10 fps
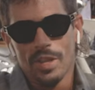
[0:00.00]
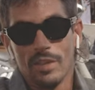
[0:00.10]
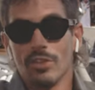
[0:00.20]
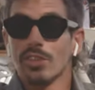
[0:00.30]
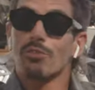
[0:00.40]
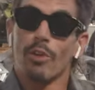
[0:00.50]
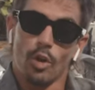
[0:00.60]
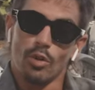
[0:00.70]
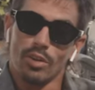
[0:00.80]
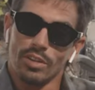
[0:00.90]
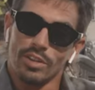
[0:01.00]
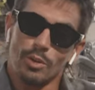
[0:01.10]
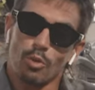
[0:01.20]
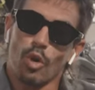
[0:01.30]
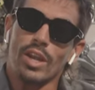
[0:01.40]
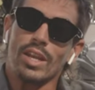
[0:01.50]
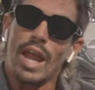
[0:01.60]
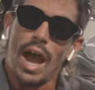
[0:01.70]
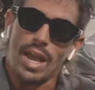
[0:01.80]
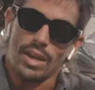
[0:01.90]
In this vote, Leroy
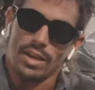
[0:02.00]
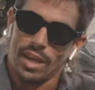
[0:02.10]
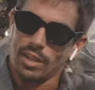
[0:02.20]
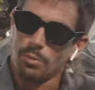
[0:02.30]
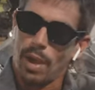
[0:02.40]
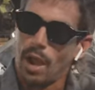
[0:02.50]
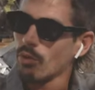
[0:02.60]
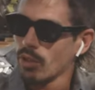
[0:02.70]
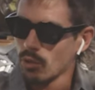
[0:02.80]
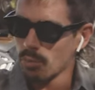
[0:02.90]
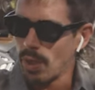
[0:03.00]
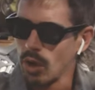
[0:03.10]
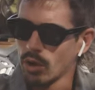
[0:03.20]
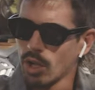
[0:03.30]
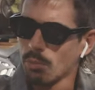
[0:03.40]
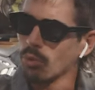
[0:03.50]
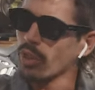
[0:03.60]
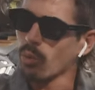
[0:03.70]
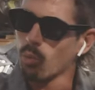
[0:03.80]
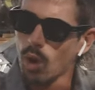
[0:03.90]
and Nany had the power. They were the power couple.
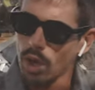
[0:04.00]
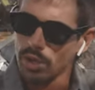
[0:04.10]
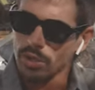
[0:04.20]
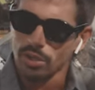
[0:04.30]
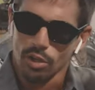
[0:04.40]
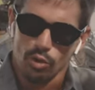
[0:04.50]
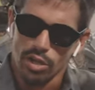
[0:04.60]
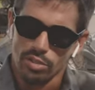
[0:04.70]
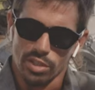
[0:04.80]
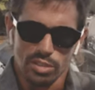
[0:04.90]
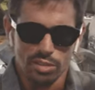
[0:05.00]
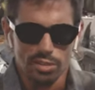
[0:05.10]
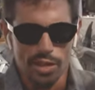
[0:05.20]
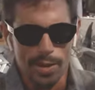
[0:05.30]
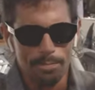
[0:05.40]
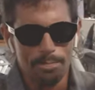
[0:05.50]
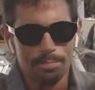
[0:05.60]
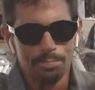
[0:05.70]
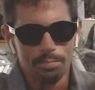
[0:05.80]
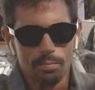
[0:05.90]
They won. Congratulations to them.
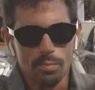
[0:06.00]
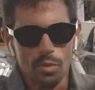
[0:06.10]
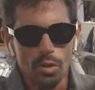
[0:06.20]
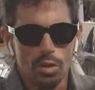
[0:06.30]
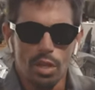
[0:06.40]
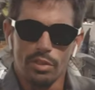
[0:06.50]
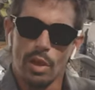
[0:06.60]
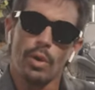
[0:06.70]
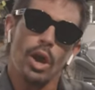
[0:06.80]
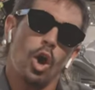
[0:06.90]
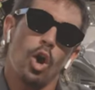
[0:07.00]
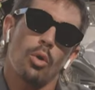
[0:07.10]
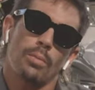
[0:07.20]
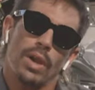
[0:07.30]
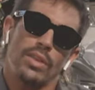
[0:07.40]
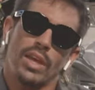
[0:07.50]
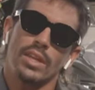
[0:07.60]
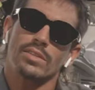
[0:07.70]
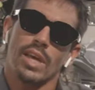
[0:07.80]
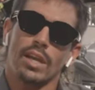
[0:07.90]
They went home and they
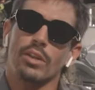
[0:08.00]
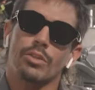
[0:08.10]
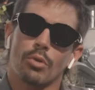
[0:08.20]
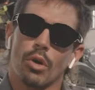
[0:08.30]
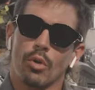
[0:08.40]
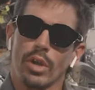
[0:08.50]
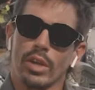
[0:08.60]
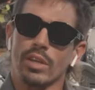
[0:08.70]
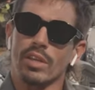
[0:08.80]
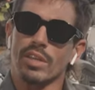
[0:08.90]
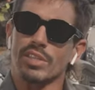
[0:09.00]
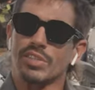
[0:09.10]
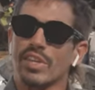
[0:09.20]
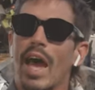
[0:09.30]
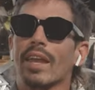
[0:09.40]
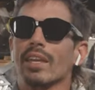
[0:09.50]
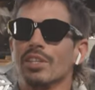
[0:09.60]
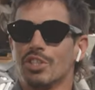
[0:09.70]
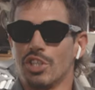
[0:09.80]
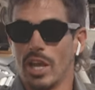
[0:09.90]
decided to throw in Zach
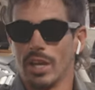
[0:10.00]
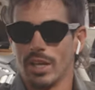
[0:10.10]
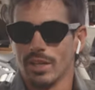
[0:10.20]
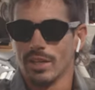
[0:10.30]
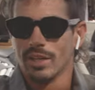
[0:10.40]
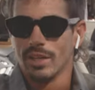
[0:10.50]
and Jonna.